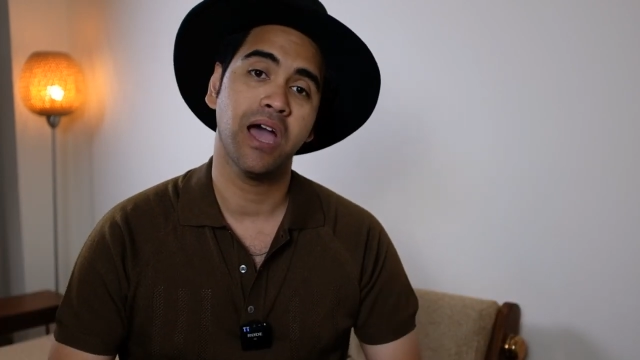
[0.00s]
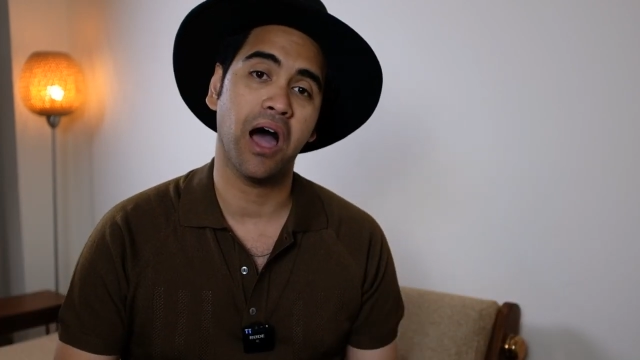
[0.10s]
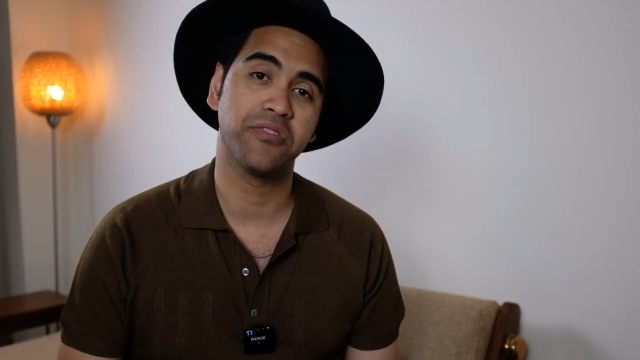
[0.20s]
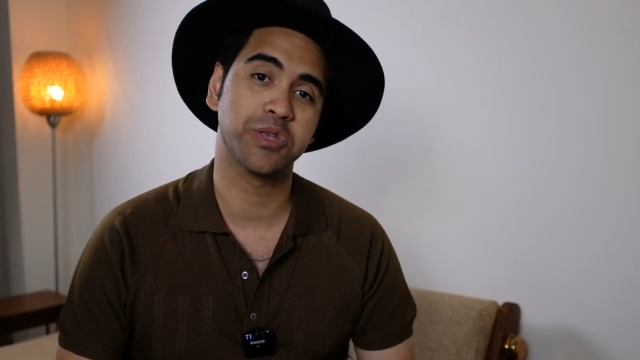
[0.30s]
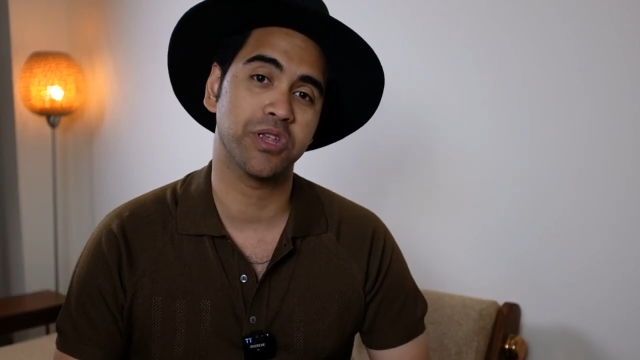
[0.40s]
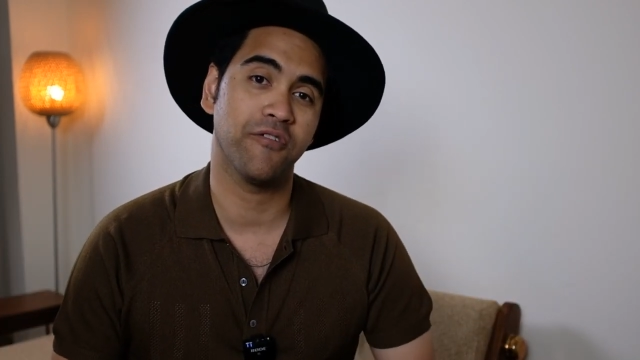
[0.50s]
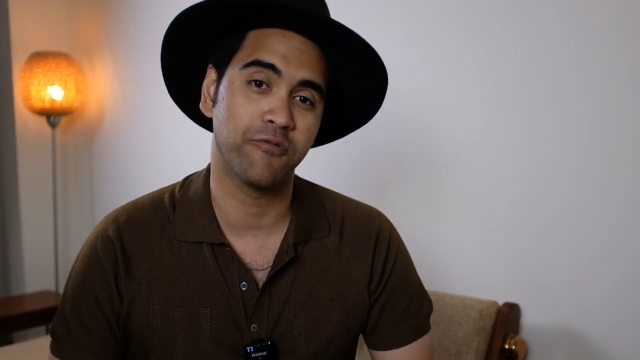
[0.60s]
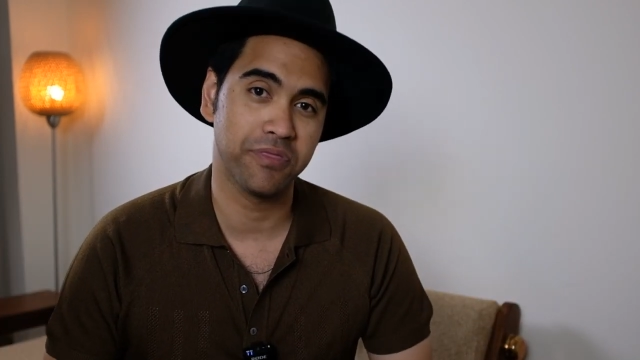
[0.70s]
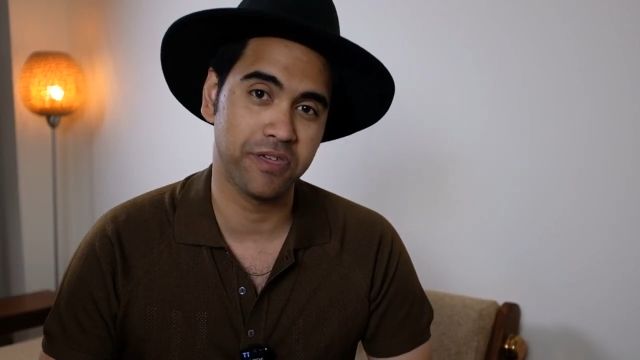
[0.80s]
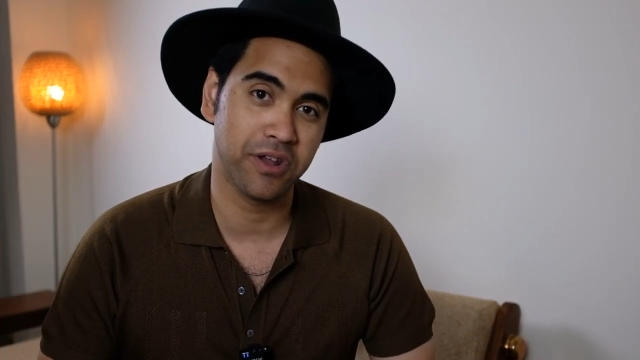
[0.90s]
other stuff
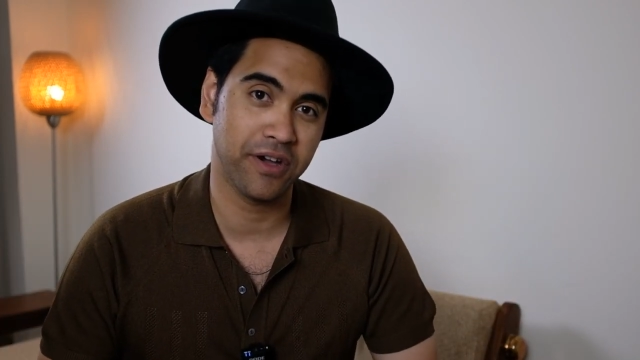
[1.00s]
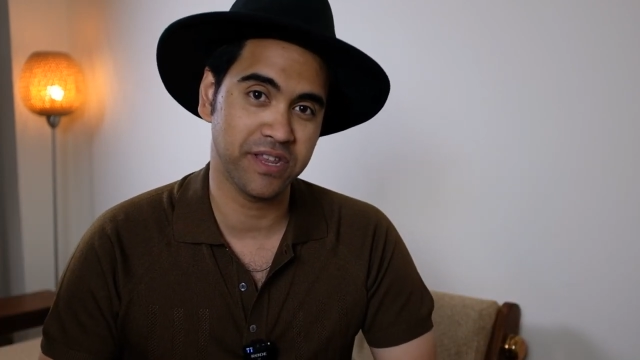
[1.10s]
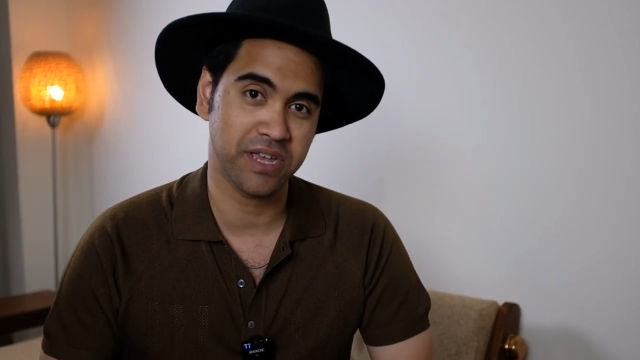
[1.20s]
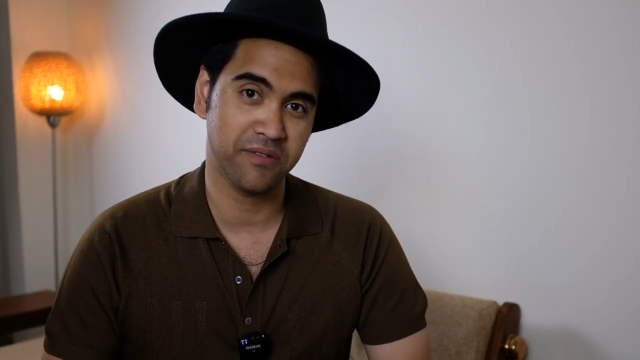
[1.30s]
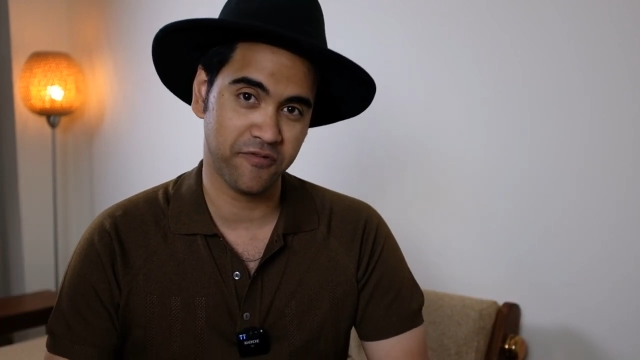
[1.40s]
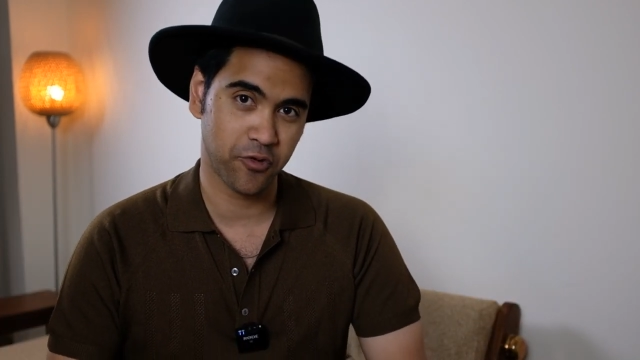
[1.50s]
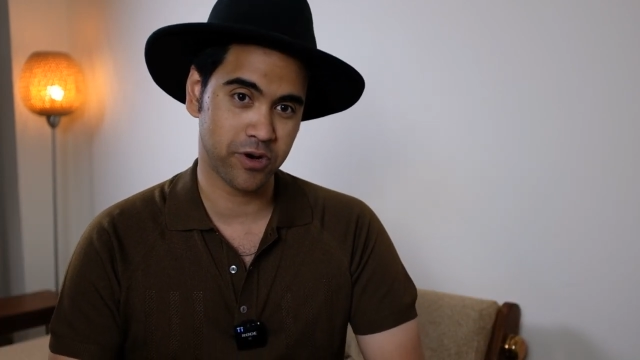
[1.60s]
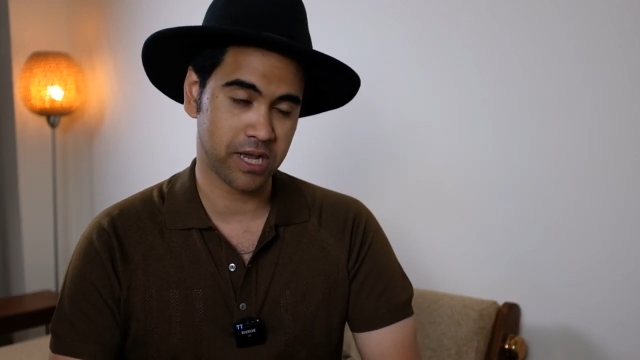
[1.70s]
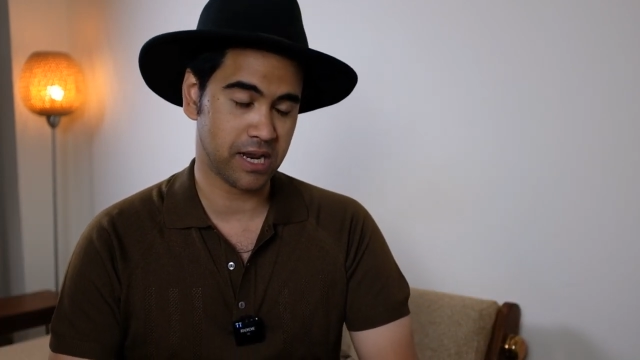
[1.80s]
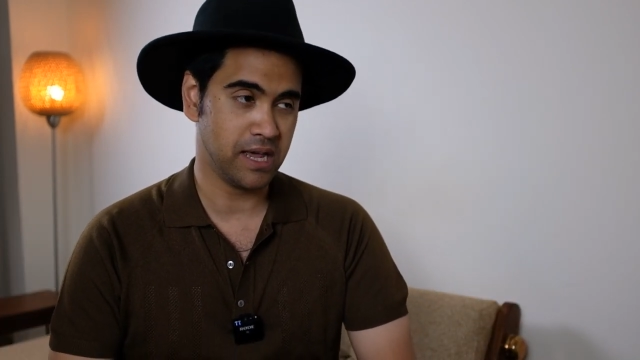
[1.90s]
with the
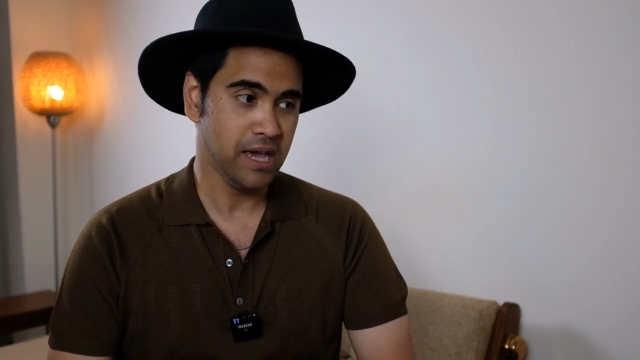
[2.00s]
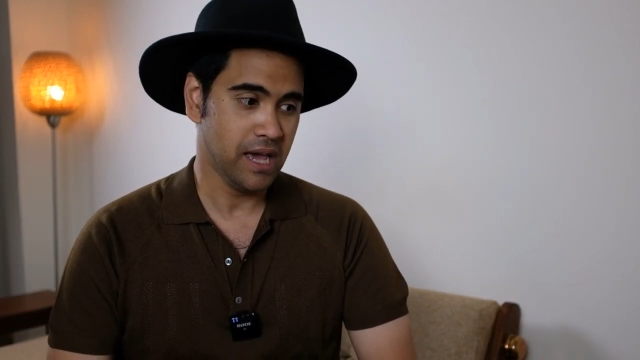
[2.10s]
1914,